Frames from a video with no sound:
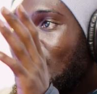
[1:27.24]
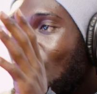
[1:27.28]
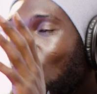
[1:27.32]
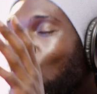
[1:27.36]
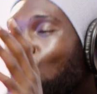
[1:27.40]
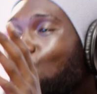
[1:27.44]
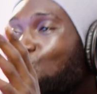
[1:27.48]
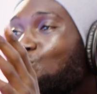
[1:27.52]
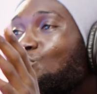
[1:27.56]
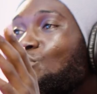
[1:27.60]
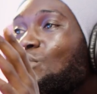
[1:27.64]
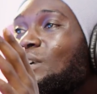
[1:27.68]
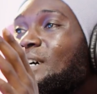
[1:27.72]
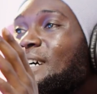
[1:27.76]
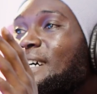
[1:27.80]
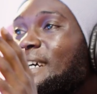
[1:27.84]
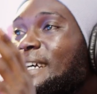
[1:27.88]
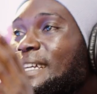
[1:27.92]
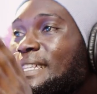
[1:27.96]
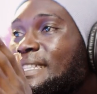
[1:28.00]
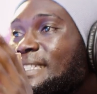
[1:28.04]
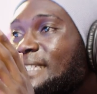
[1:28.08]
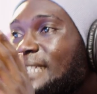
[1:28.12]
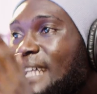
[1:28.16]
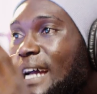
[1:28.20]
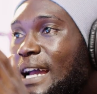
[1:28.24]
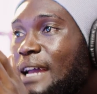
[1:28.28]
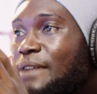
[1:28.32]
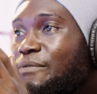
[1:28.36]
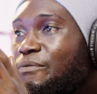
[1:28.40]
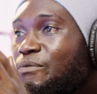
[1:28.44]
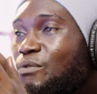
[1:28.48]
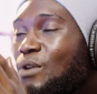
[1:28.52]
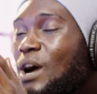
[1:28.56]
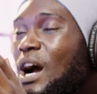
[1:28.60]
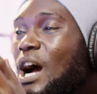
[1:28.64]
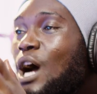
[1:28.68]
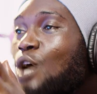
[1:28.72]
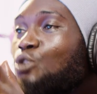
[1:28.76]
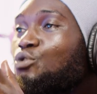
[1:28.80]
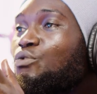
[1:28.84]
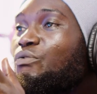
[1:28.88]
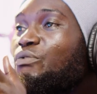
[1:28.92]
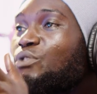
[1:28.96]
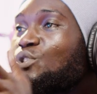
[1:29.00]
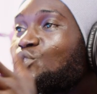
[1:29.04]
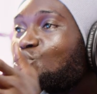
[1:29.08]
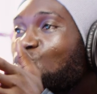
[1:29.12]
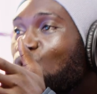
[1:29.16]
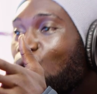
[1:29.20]
and also create time for how you
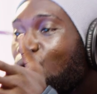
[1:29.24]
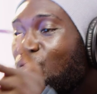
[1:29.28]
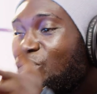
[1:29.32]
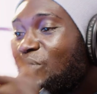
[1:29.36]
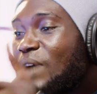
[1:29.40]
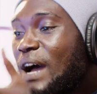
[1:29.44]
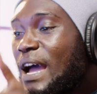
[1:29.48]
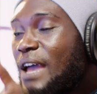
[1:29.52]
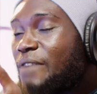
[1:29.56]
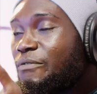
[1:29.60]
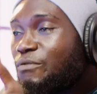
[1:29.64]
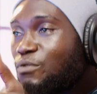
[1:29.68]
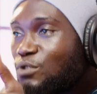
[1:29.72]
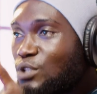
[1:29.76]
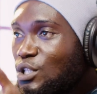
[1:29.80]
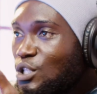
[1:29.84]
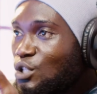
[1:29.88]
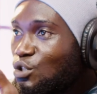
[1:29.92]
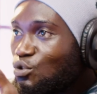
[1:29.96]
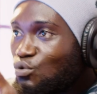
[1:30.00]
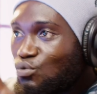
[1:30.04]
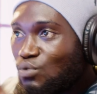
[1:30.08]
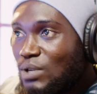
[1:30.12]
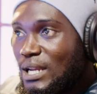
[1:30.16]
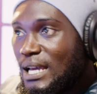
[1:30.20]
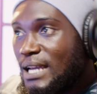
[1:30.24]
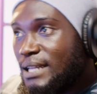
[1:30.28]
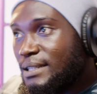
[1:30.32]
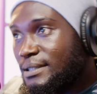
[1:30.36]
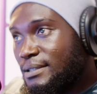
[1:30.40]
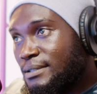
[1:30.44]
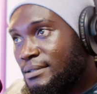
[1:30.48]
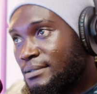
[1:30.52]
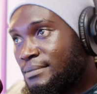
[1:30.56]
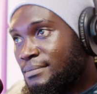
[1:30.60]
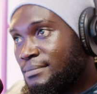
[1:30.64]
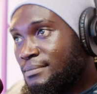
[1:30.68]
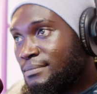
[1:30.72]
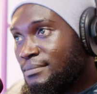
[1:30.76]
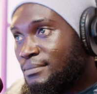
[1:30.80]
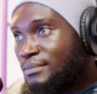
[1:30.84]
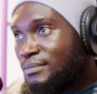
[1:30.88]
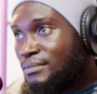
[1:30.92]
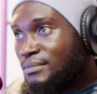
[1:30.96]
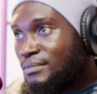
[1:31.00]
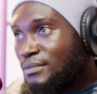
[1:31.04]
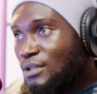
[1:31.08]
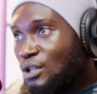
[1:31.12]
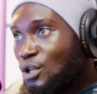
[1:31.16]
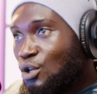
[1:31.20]
feel survive for the new land.
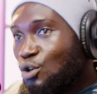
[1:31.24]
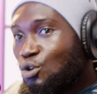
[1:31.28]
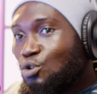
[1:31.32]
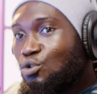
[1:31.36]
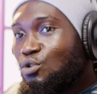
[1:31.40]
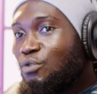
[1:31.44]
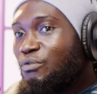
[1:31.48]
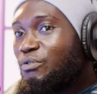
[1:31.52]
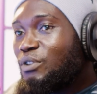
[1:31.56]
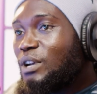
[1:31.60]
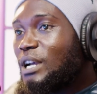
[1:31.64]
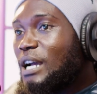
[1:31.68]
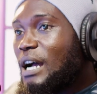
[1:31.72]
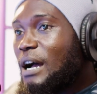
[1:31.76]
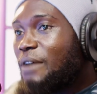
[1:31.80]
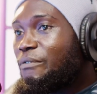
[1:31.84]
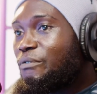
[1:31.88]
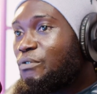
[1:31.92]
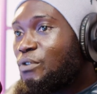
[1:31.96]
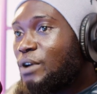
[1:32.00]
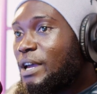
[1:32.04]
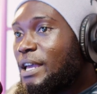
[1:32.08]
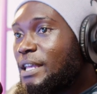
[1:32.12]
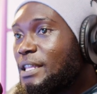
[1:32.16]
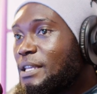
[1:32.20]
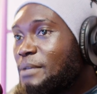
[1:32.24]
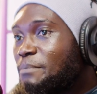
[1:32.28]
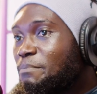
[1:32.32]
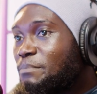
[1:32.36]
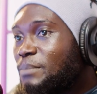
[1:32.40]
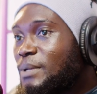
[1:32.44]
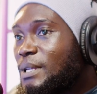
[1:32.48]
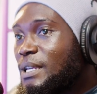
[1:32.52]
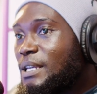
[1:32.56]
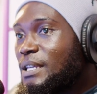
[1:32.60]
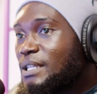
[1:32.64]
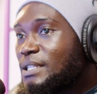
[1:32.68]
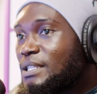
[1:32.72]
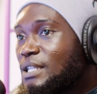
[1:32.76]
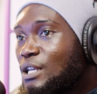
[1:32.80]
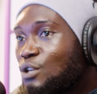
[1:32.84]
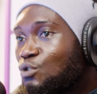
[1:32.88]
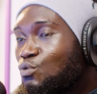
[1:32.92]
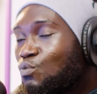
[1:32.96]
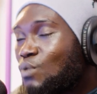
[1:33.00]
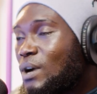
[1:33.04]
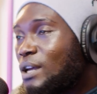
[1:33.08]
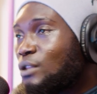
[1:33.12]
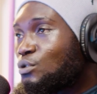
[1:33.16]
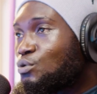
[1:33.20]
Yes. You know if you come for any place that
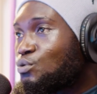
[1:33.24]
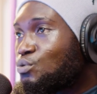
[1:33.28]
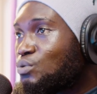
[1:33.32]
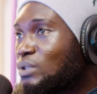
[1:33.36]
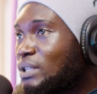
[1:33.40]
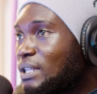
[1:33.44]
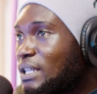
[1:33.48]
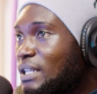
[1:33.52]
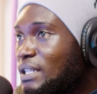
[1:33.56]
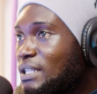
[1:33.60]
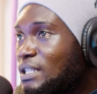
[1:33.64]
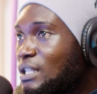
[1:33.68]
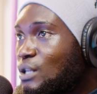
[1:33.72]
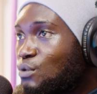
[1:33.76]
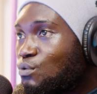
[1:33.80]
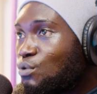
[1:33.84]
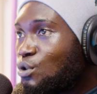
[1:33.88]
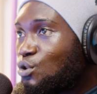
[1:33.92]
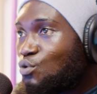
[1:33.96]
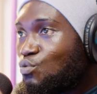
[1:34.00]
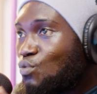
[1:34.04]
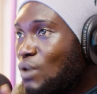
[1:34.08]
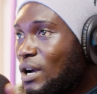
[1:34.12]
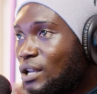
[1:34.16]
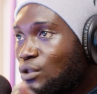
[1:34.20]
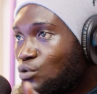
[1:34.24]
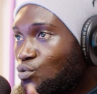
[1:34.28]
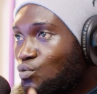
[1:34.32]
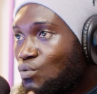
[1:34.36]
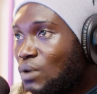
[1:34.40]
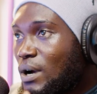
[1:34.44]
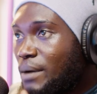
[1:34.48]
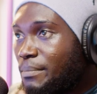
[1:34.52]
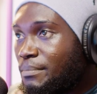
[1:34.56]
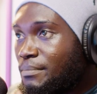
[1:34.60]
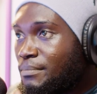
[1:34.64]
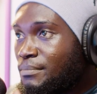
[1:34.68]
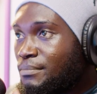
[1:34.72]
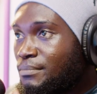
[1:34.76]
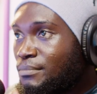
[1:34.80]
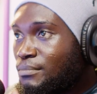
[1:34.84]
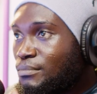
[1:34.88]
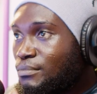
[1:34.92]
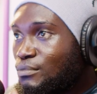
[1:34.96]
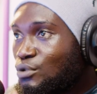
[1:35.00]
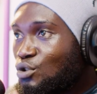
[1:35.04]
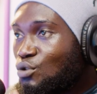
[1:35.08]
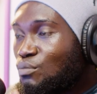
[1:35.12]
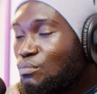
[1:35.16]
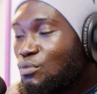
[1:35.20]
you want do things the way you want do them.
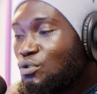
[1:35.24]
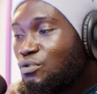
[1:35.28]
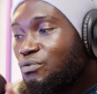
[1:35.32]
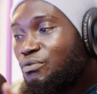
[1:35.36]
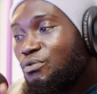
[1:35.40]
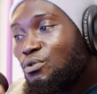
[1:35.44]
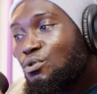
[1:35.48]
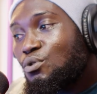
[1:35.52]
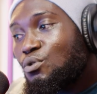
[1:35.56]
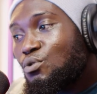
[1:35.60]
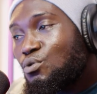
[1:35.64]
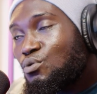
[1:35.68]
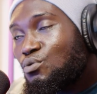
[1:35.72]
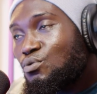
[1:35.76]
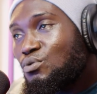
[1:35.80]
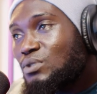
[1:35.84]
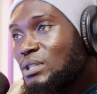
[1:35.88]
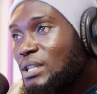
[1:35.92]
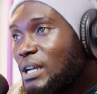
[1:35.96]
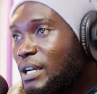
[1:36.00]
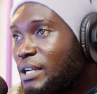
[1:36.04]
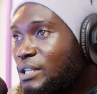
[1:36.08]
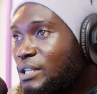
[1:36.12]
You okay. must follow rules and